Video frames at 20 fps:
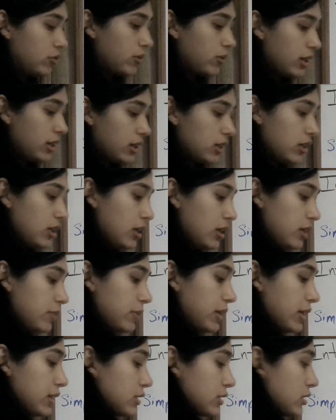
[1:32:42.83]
you why.
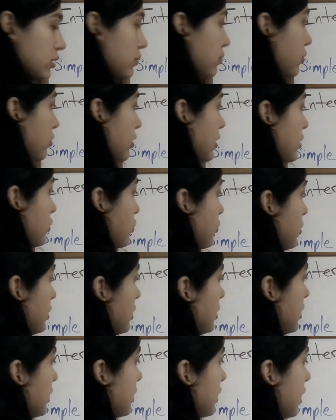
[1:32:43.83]
Because simple
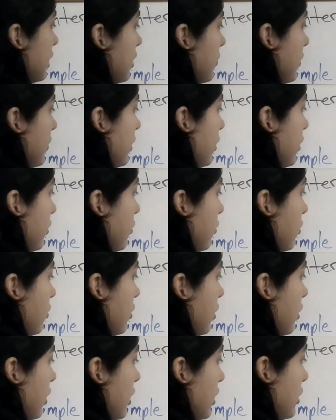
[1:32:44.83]
interest is going to be
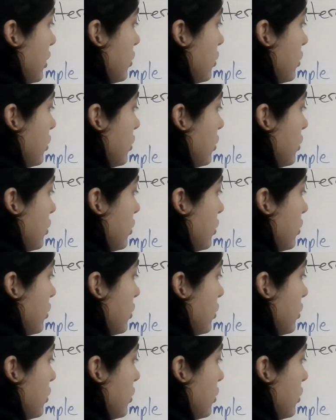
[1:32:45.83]
your